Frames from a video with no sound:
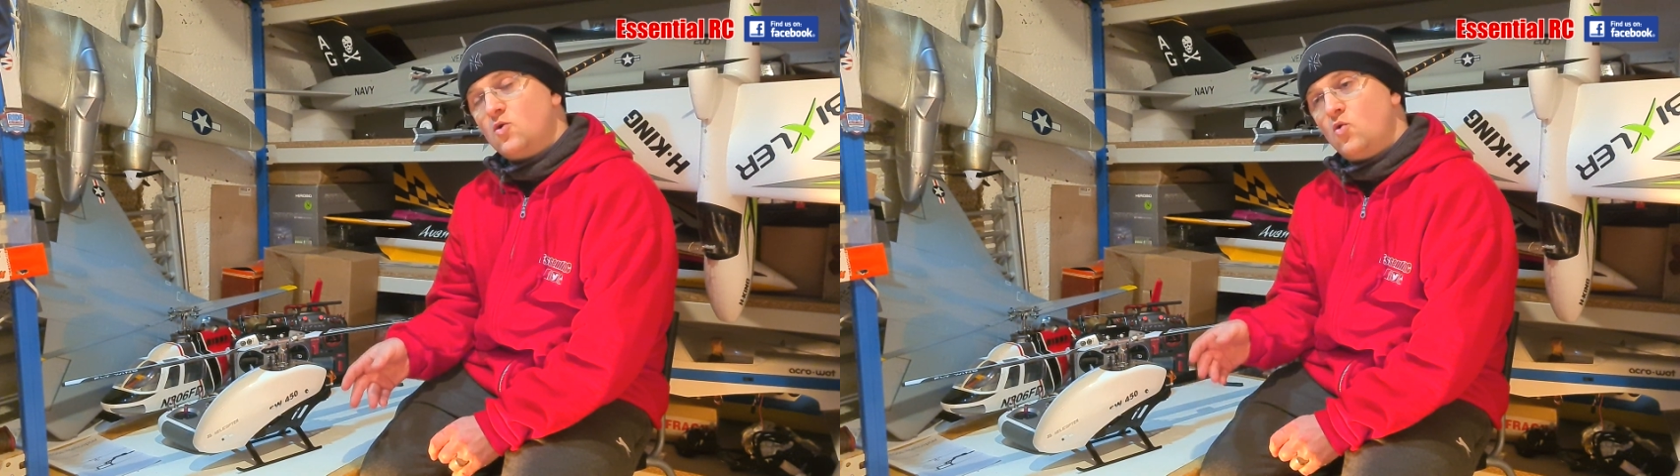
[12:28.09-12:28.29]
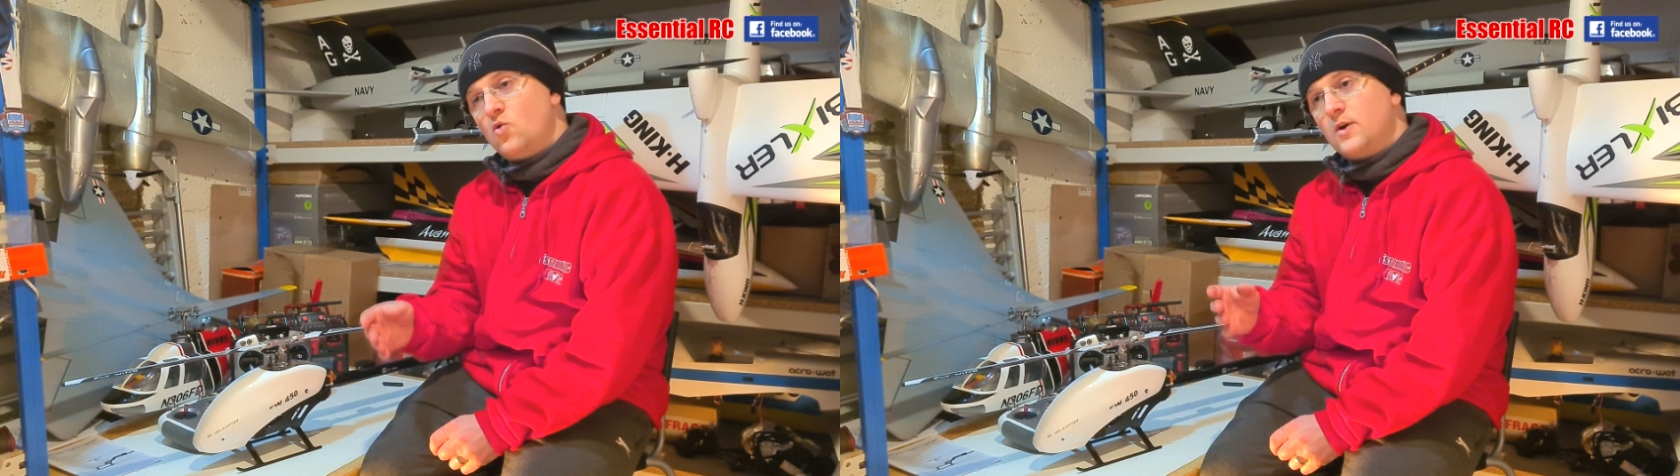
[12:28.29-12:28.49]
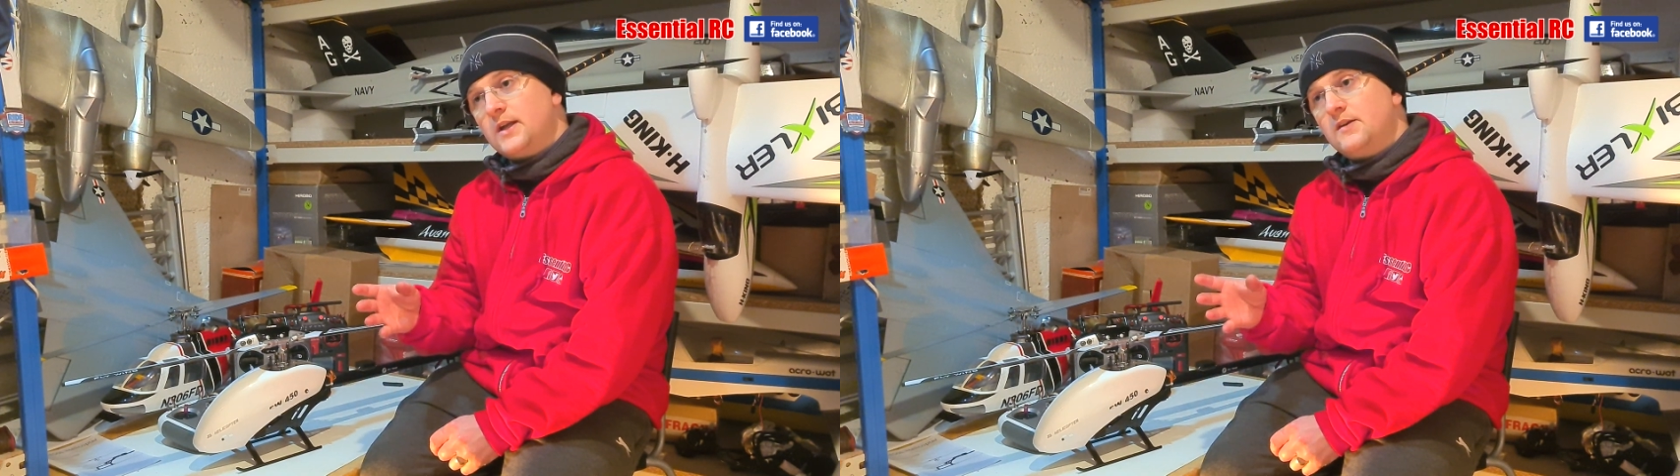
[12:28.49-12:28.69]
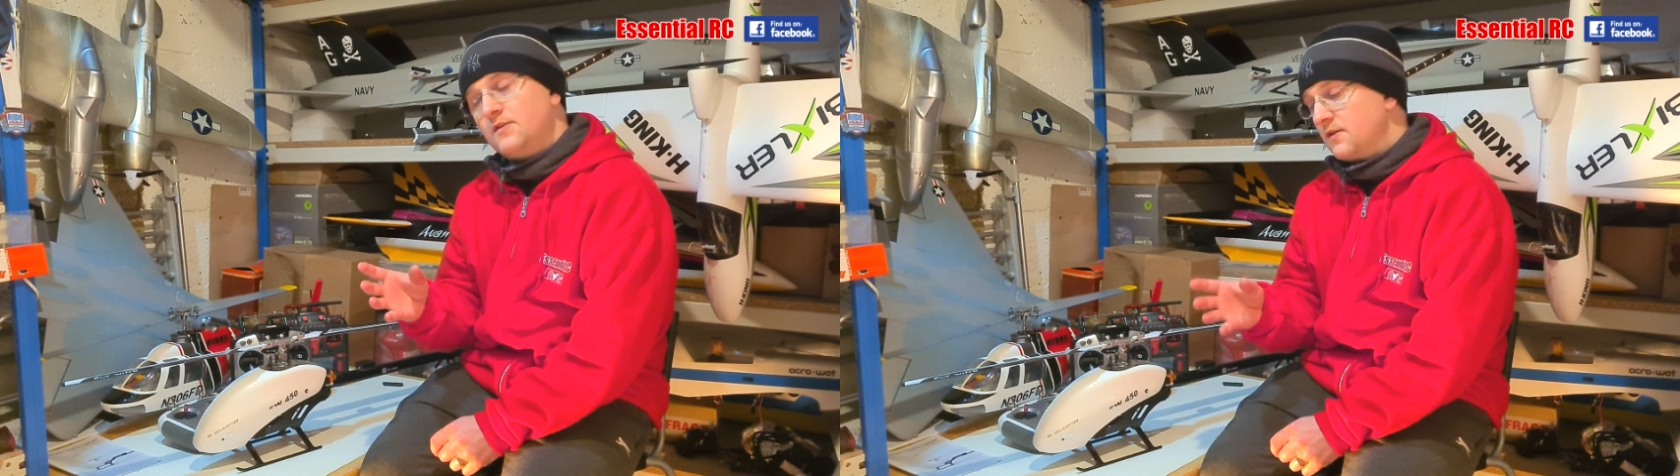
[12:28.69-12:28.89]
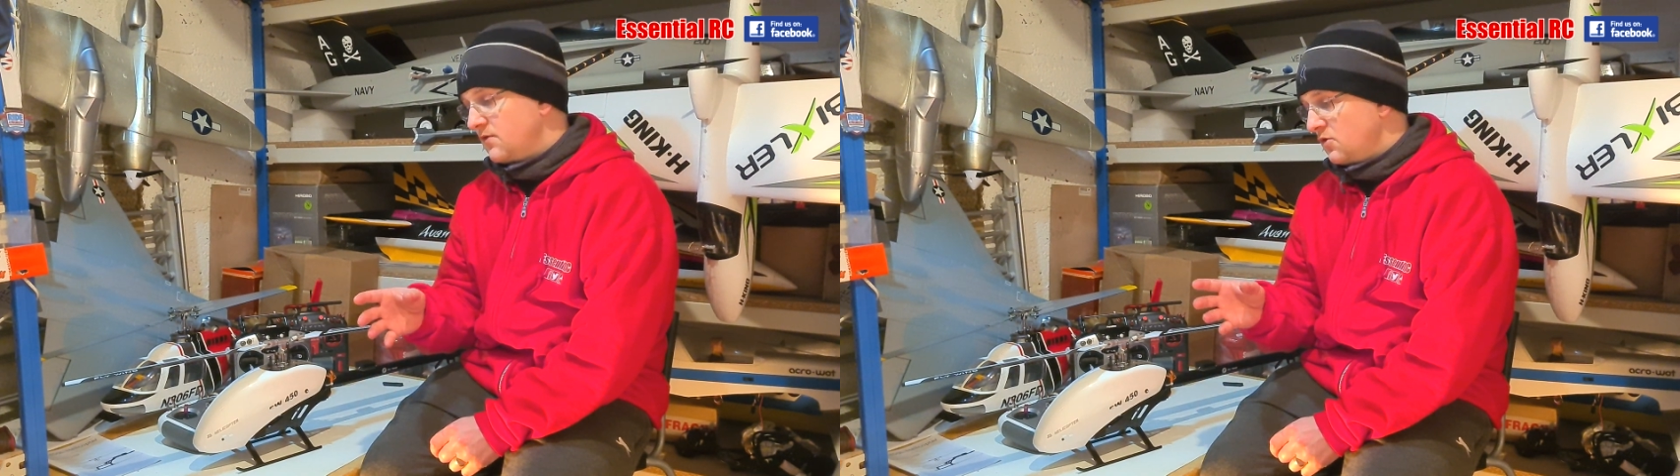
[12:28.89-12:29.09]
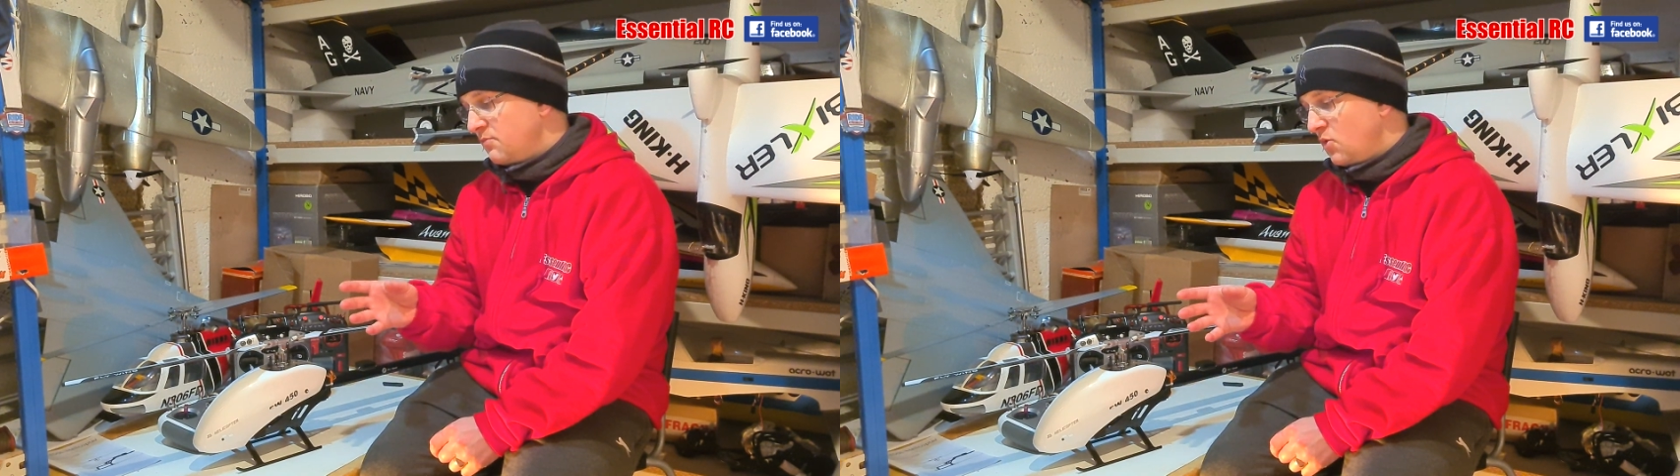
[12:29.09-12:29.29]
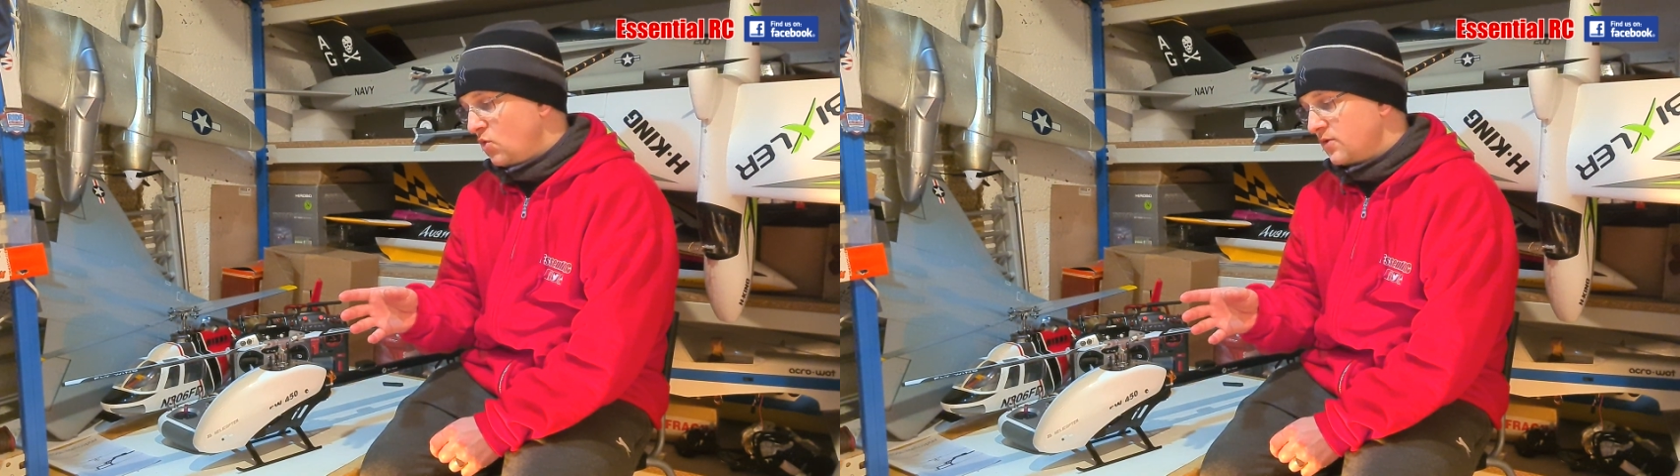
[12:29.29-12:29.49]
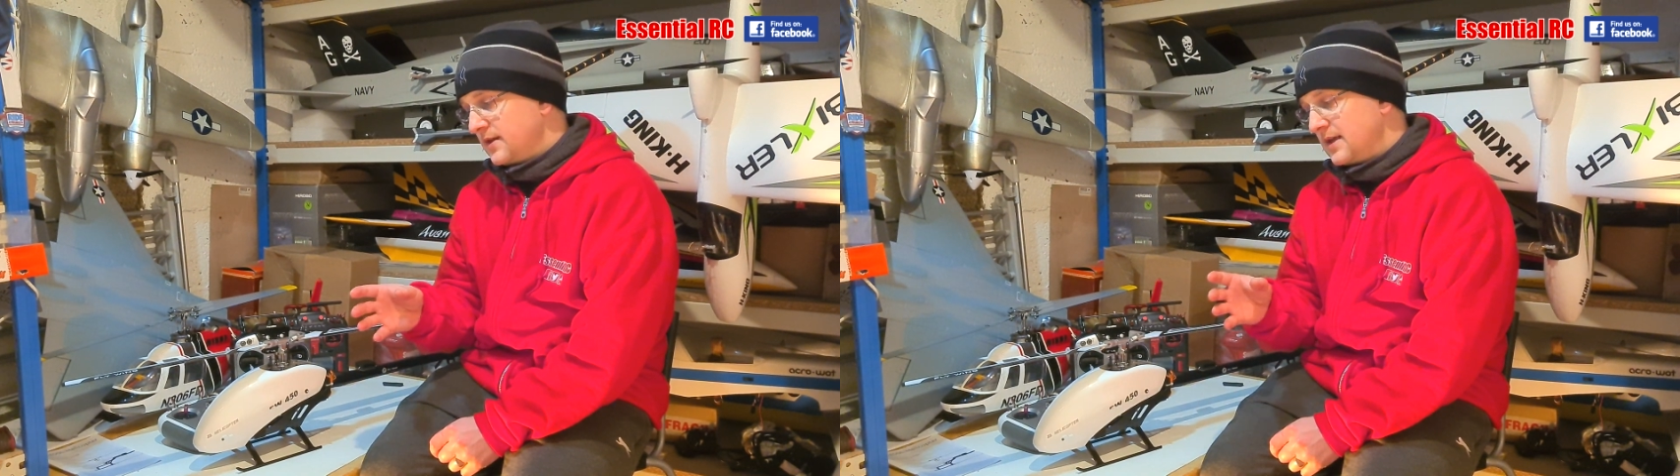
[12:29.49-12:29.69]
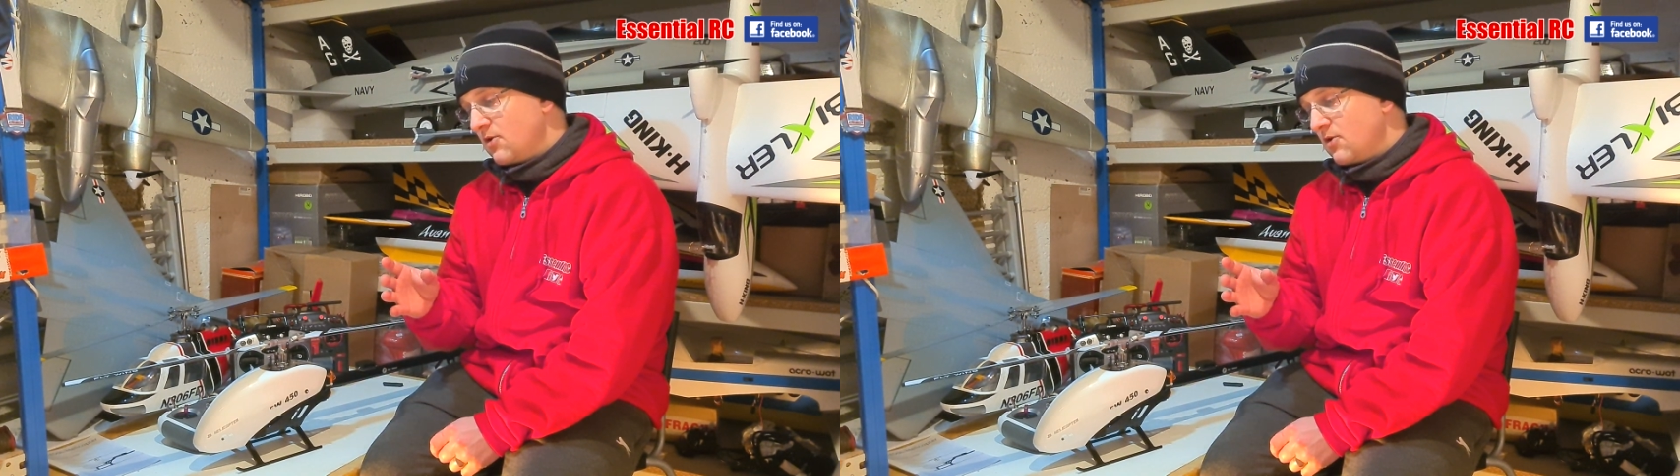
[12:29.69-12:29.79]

or even if you've bought the